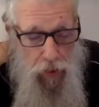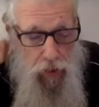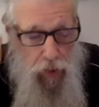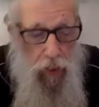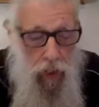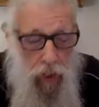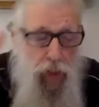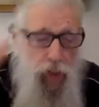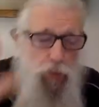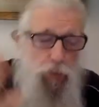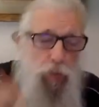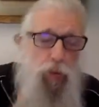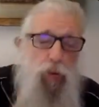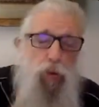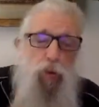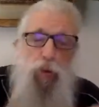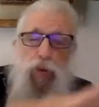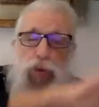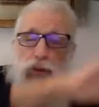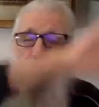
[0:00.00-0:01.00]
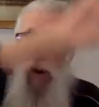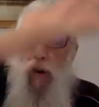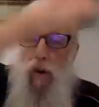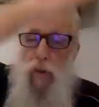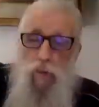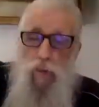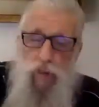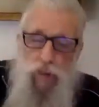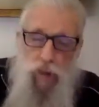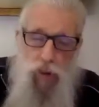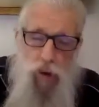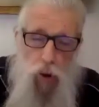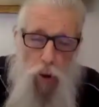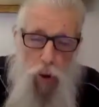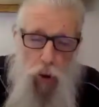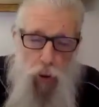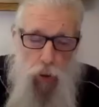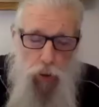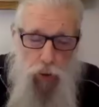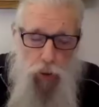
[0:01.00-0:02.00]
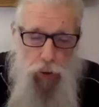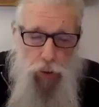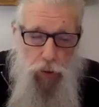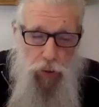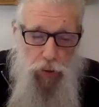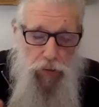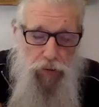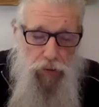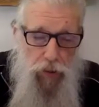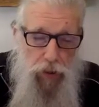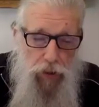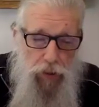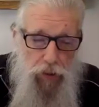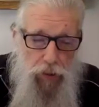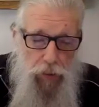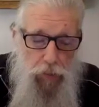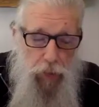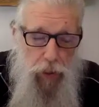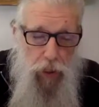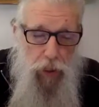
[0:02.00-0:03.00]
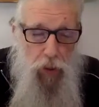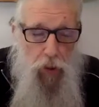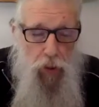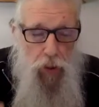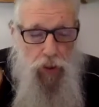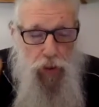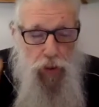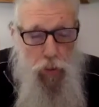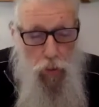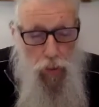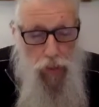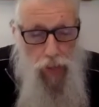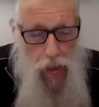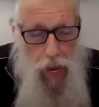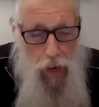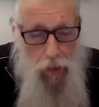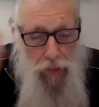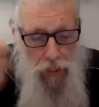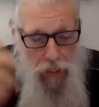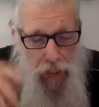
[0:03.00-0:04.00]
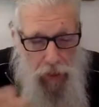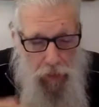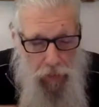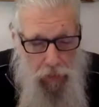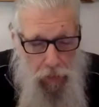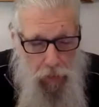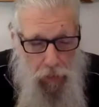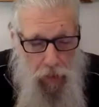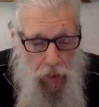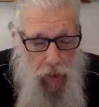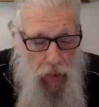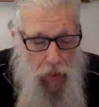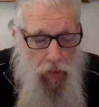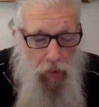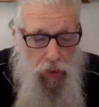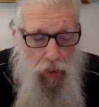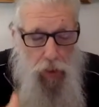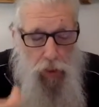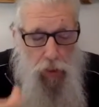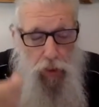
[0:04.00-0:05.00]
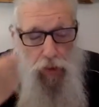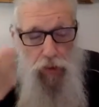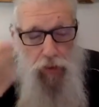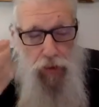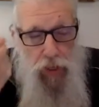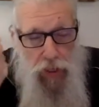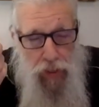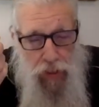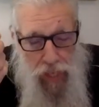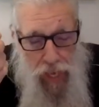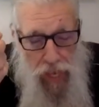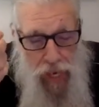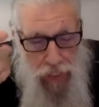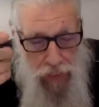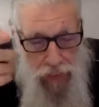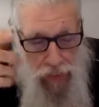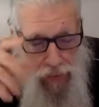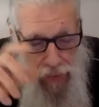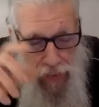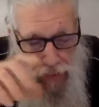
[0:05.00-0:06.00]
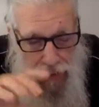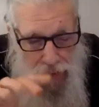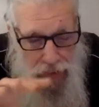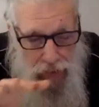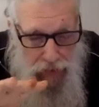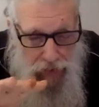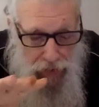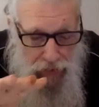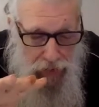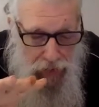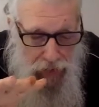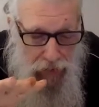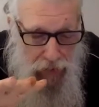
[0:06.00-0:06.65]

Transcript: He rules over the whole universe, because without him, the universe can't exist.